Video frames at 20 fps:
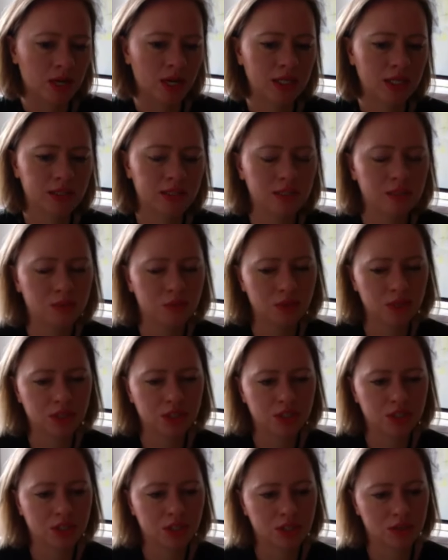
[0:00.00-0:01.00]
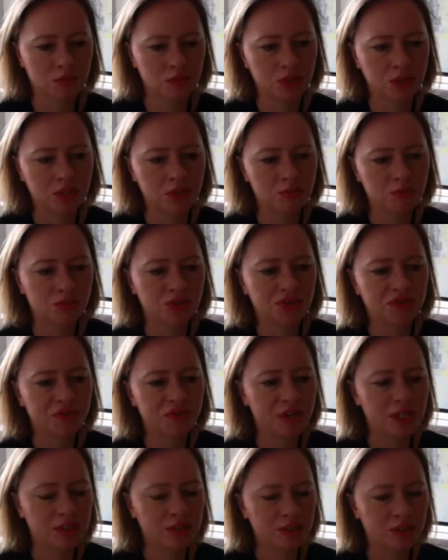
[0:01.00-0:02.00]
I think we just we
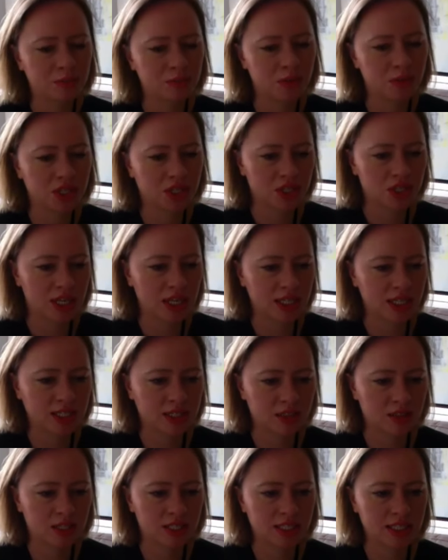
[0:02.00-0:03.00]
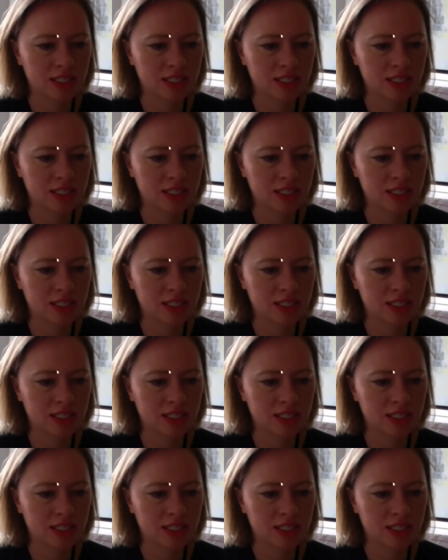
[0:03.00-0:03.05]
prefer to specialize on this.